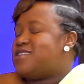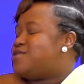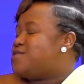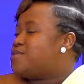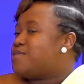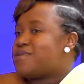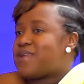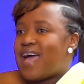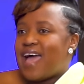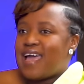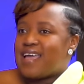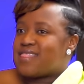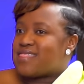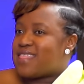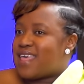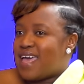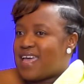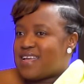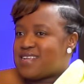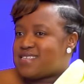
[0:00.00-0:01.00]
don't hide
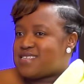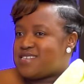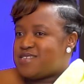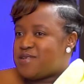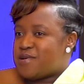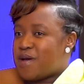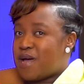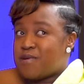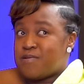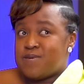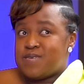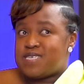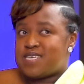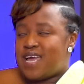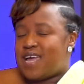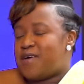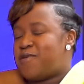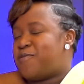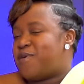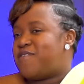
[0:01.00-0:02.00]
that, you know, I don't
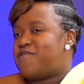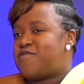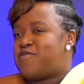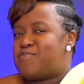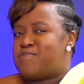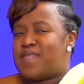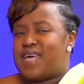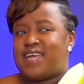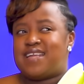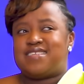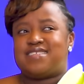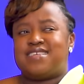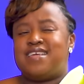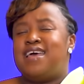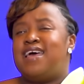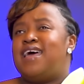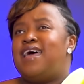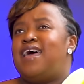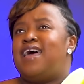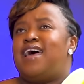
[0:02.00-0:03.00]
shy away from that.
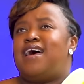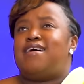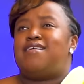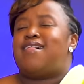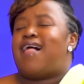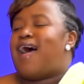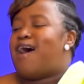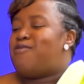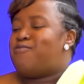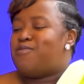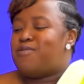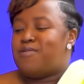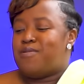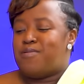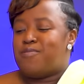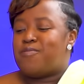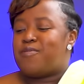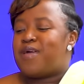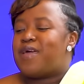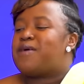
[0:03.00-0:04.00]
How I
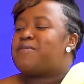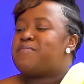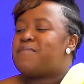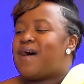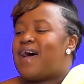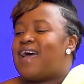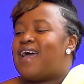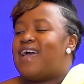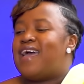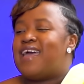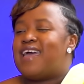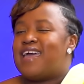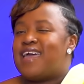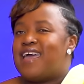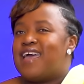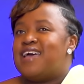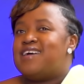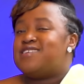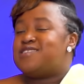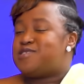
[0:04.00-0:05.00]
will wear
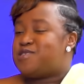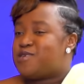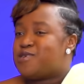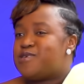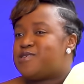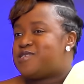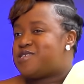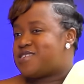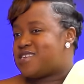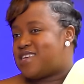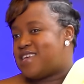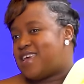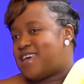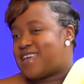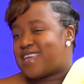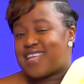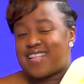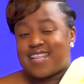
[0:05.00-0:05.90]
my church gear,